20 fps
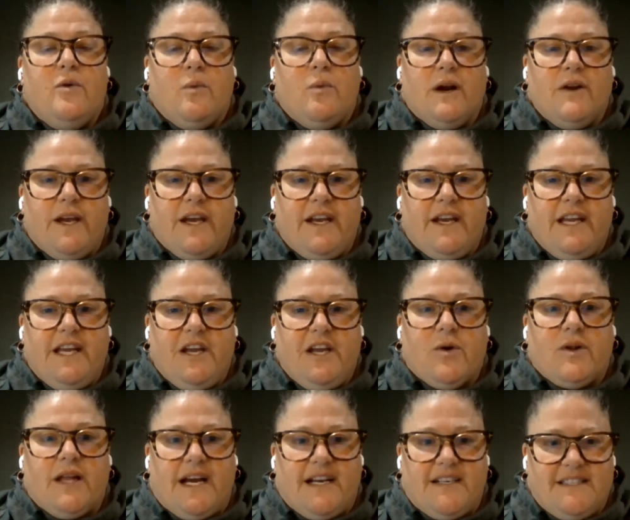What if we could
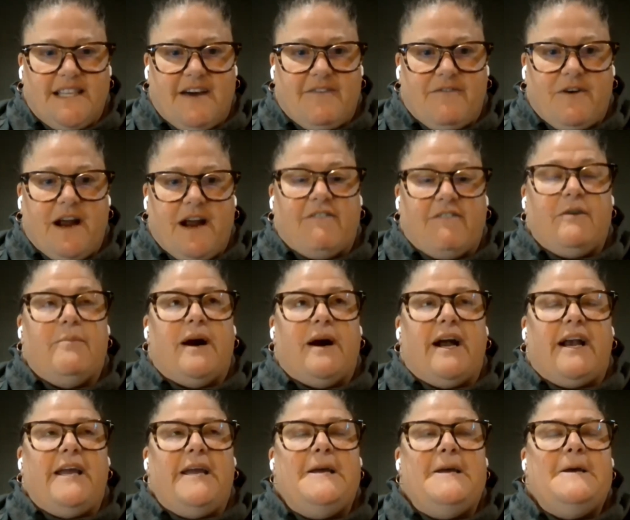equalize that for
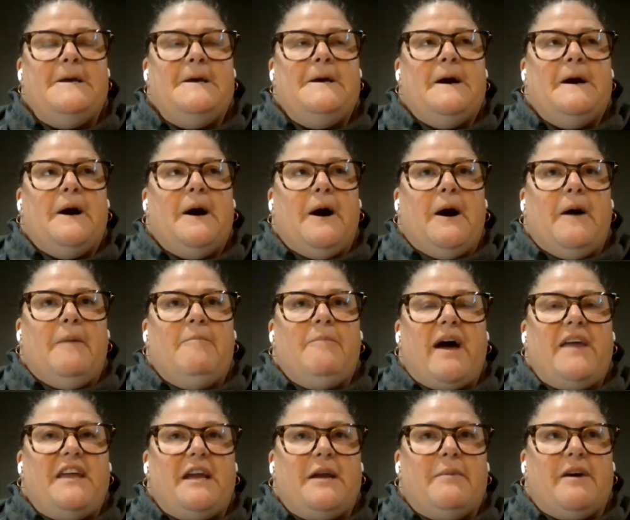everybody?
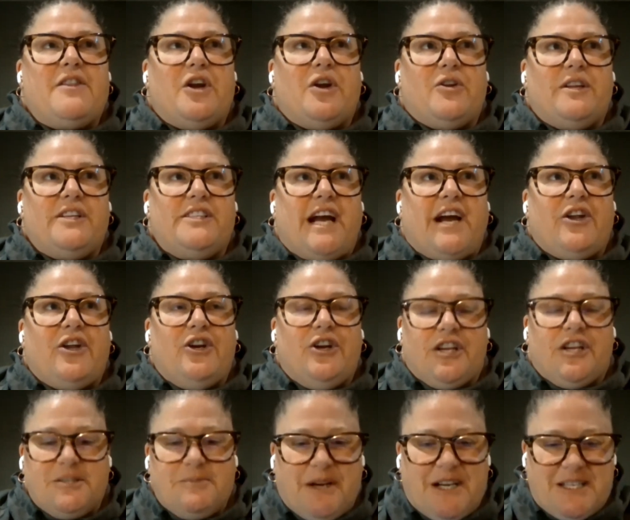I think about the early
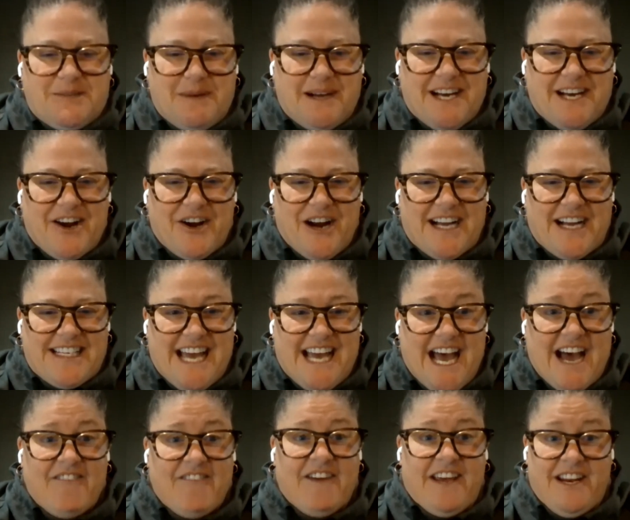childhood experience my daughter got to
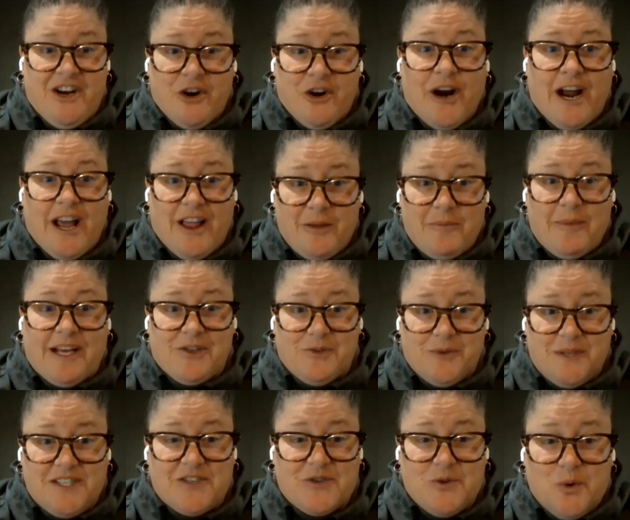have in her
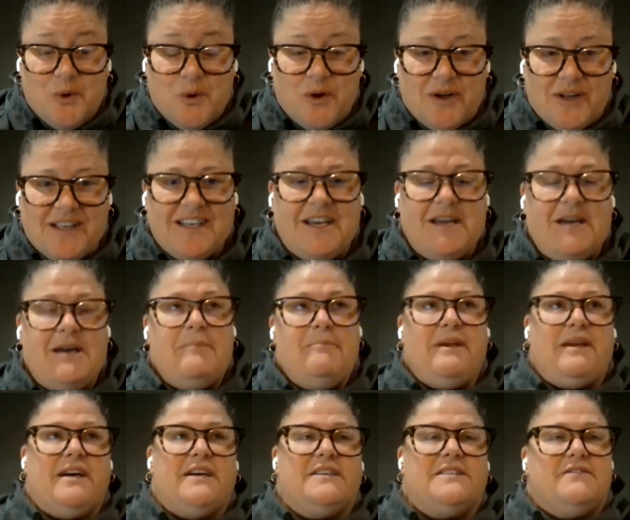elementary school
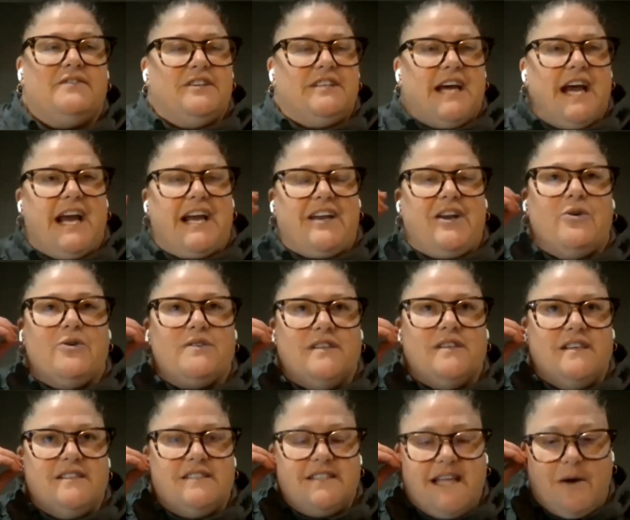because of her
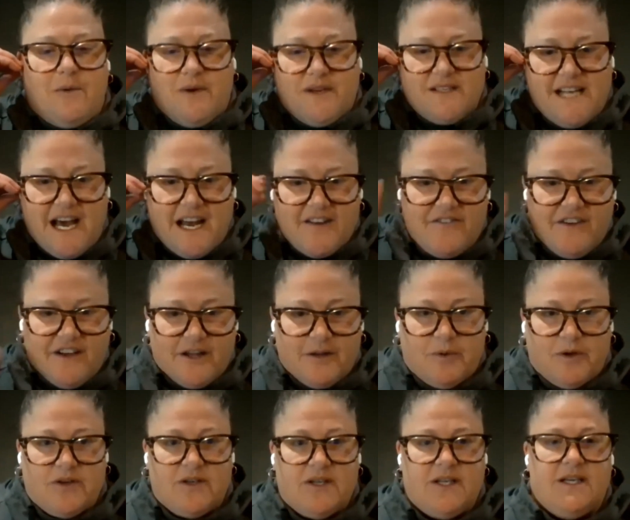diagnosis that was not
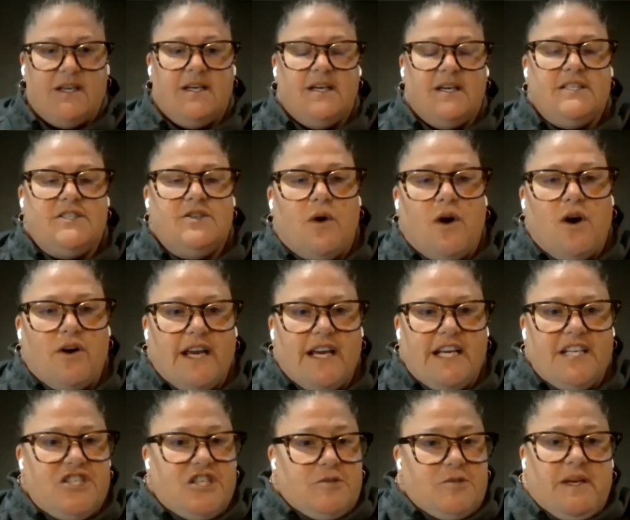available to all
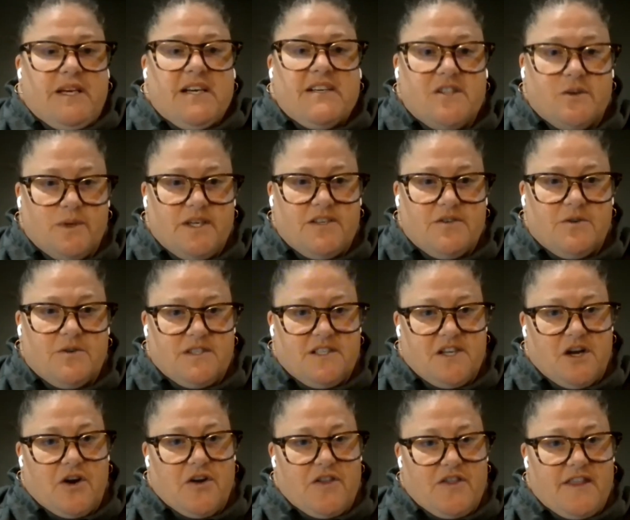kids just because the
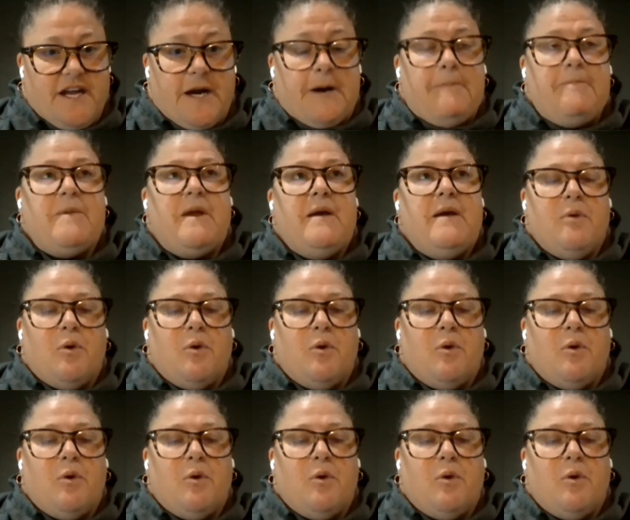resources aren't there.